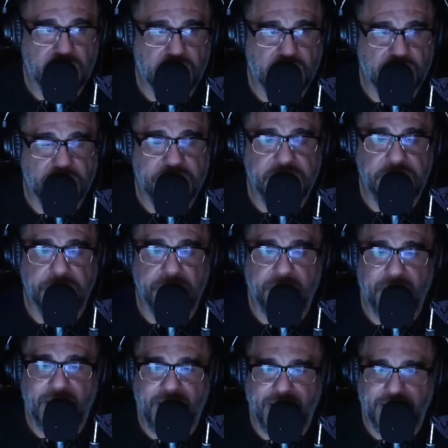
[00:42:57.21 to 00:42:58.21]
any
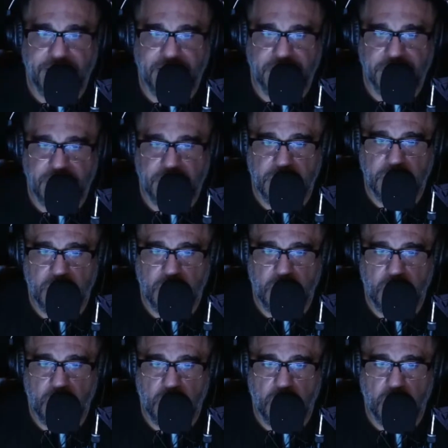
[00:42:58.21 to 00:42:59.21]
pride
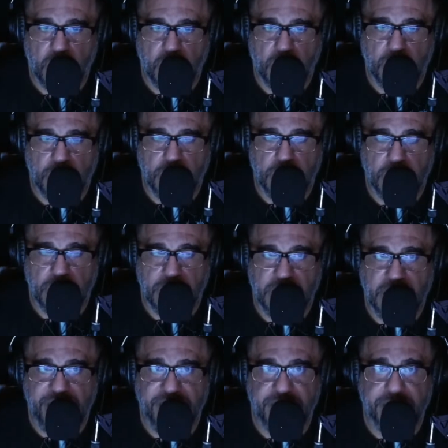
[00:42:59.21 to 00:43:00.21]
or
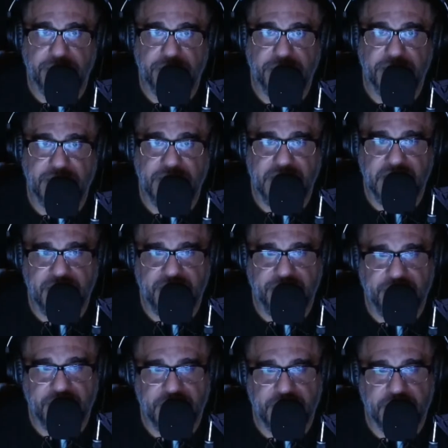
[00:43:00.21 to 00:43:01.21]
even believe
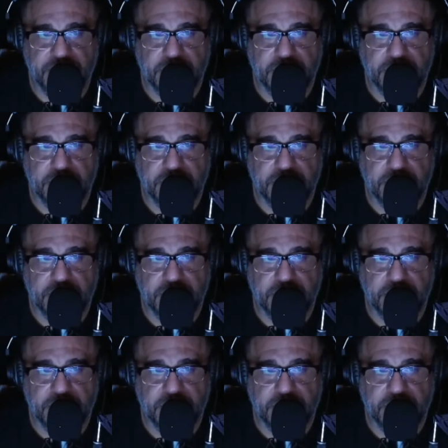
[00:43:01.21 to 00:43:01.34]
in